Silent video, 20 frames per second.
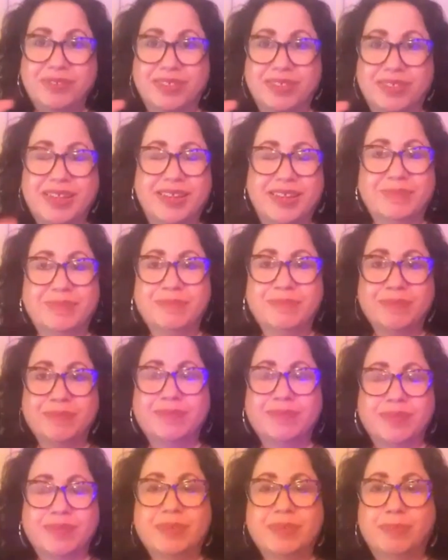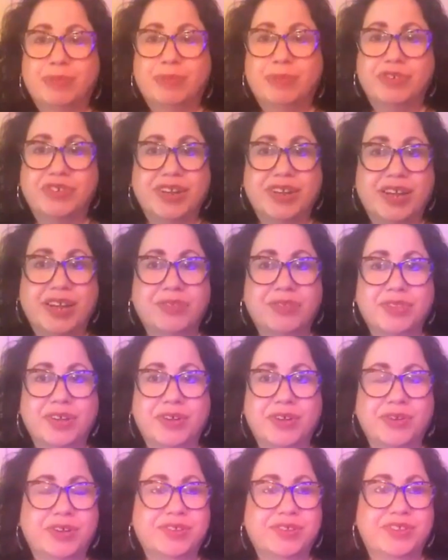they push it out there
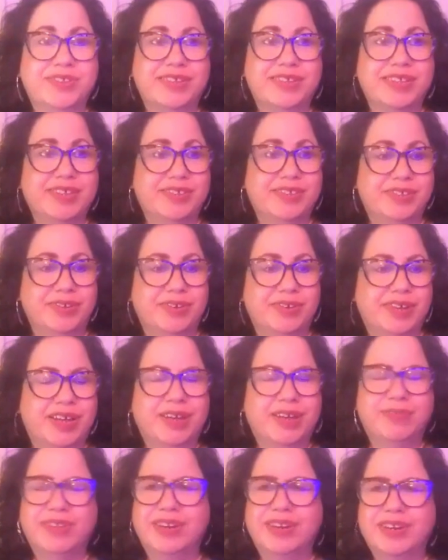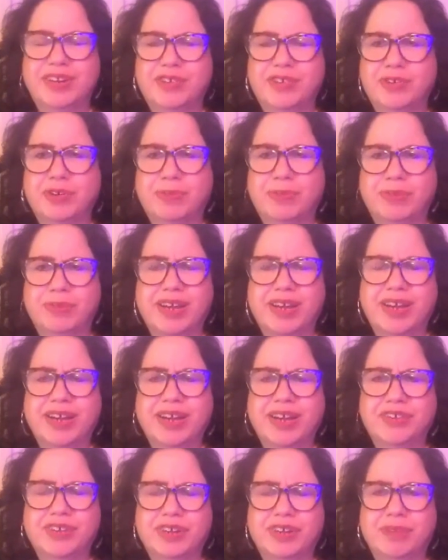because it's easier to have that knee-jerk
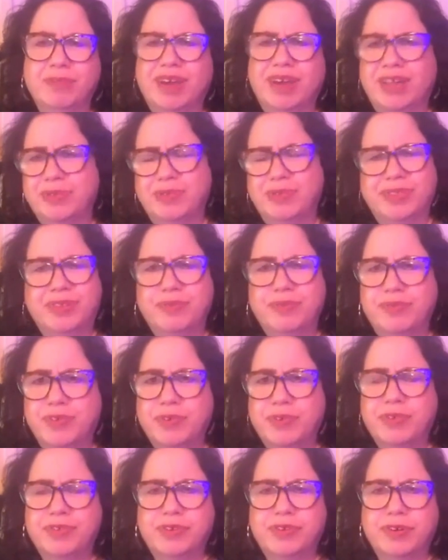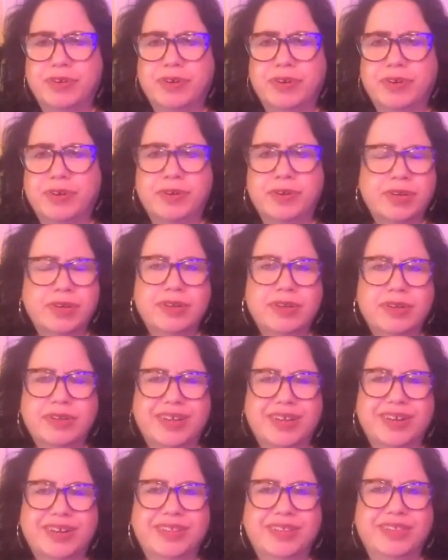reaction rather than filter.
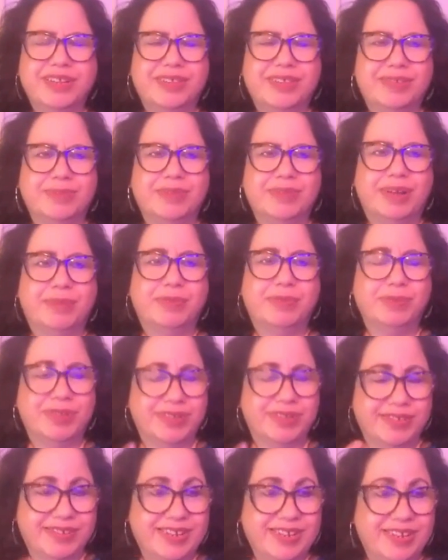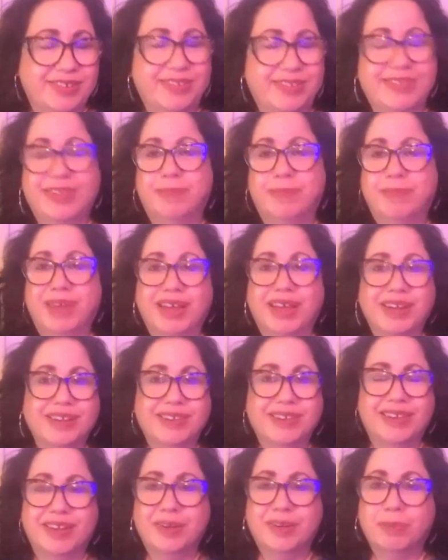And I think sometimes we just need to step back and
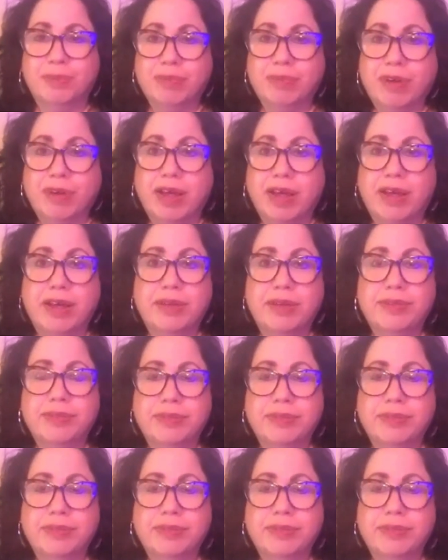take a breath